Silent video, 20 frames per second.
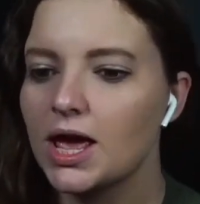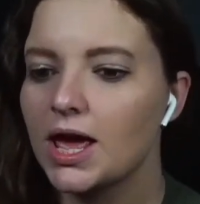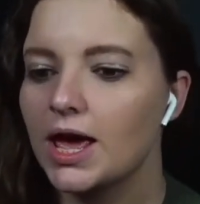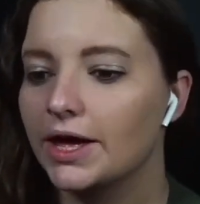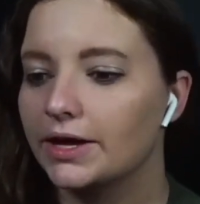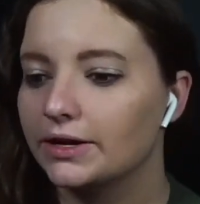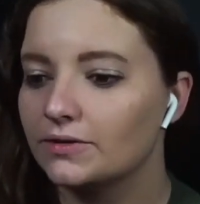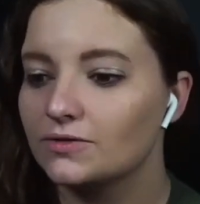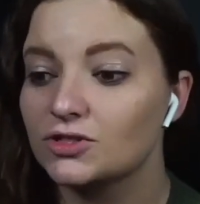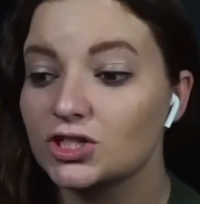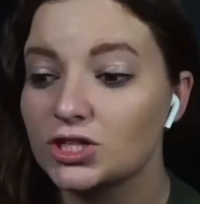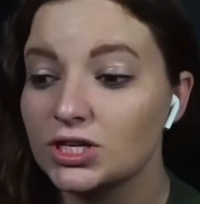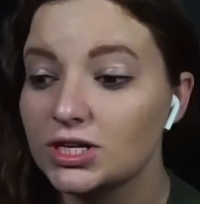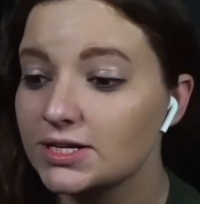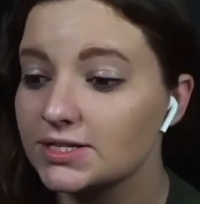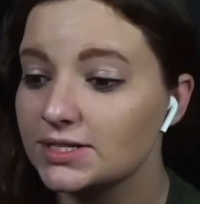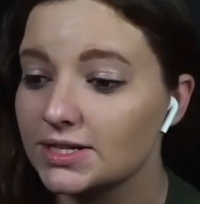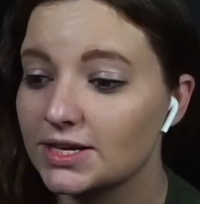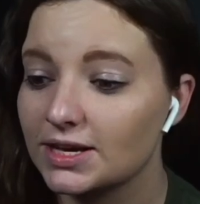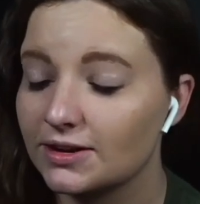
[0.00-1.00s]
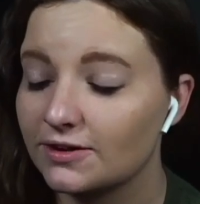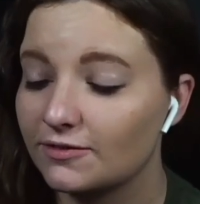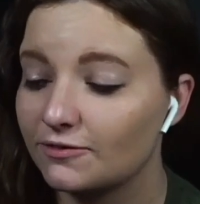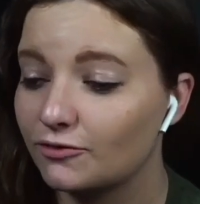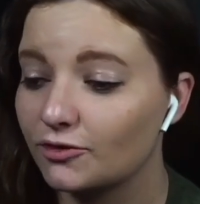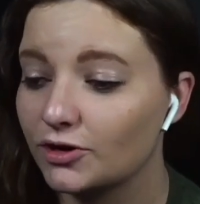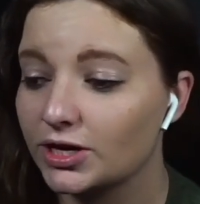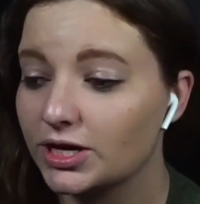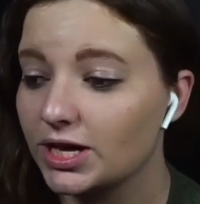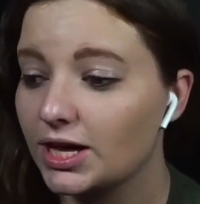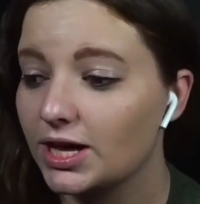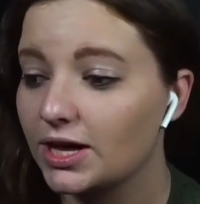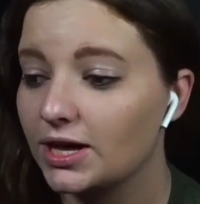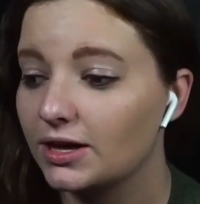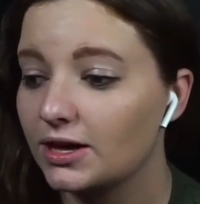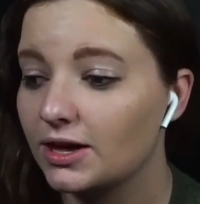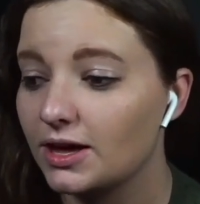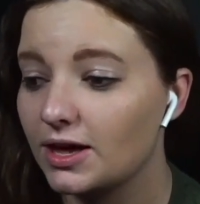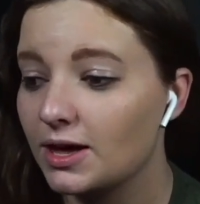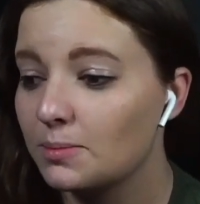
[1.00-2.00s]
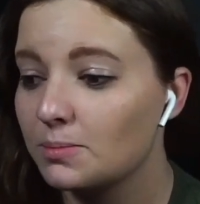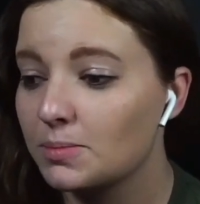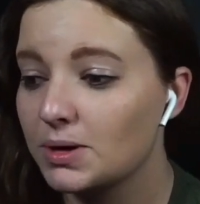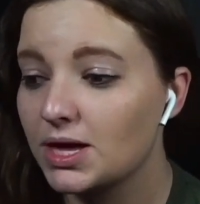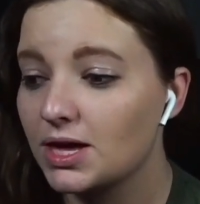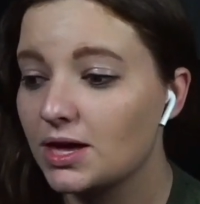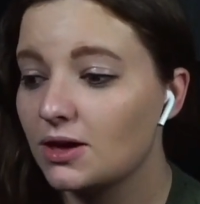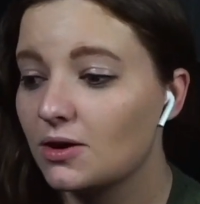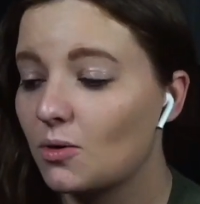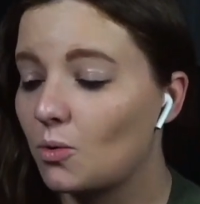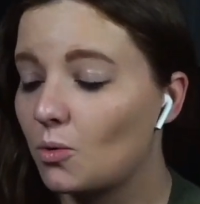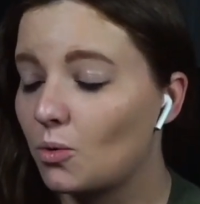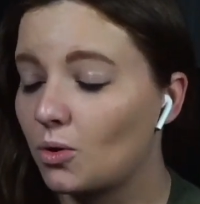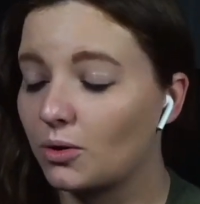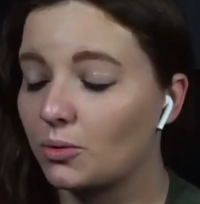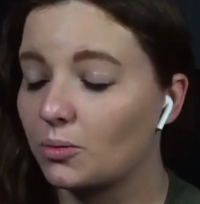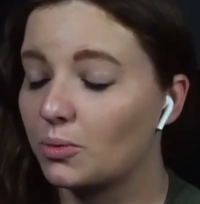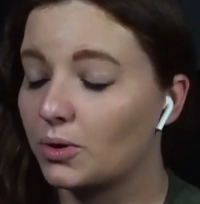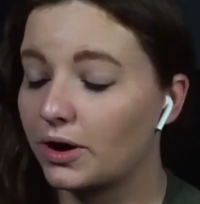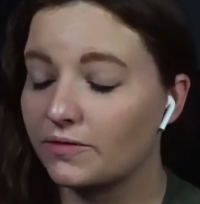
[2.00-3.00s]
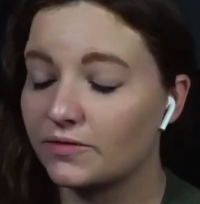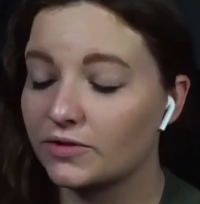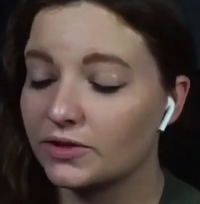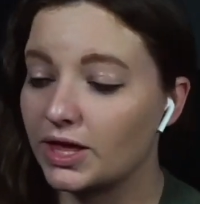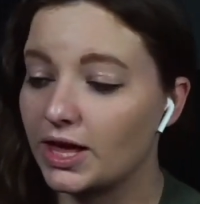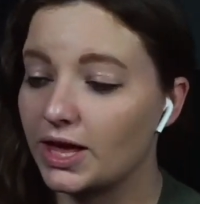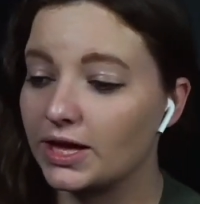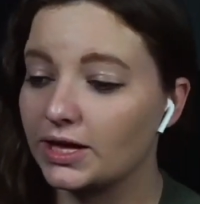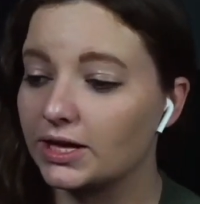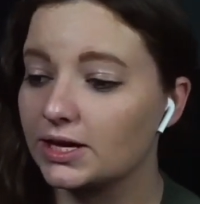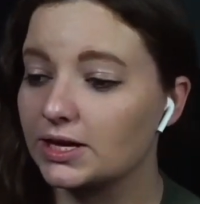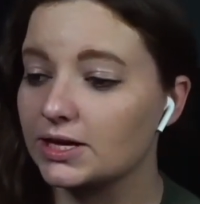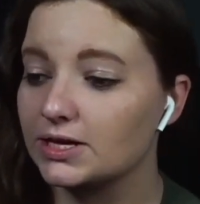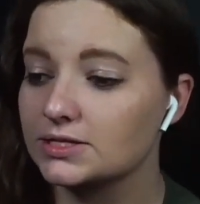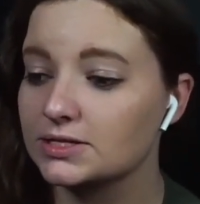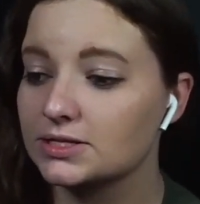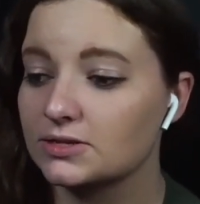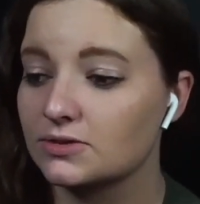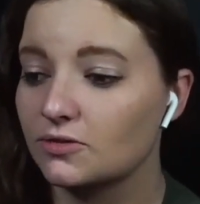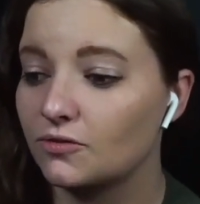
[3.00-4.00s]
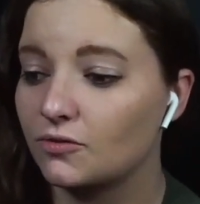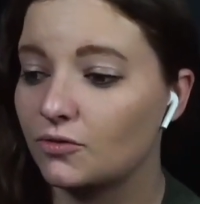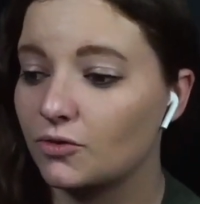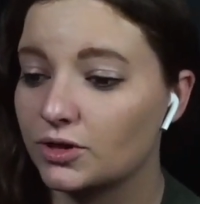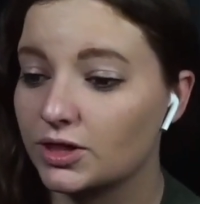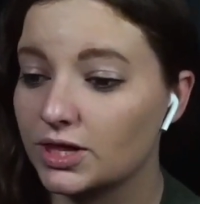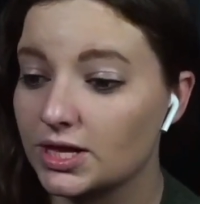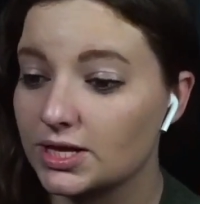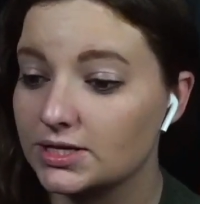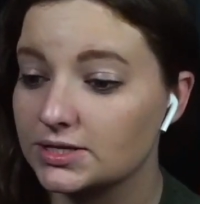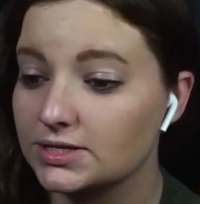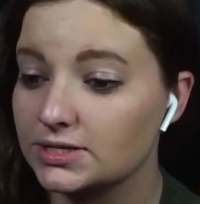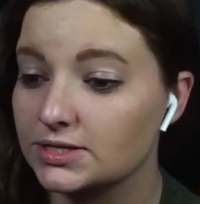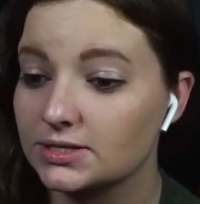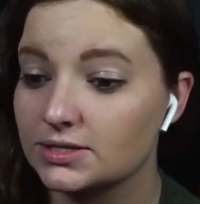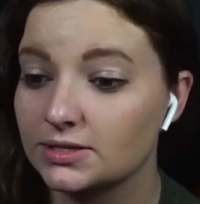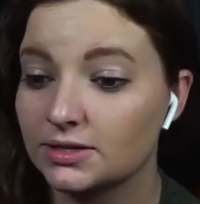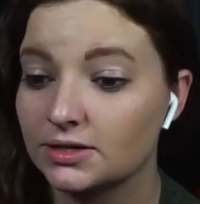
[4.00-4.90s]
And if she doesn't get a freaking Emmy or whatever the heck it is for this,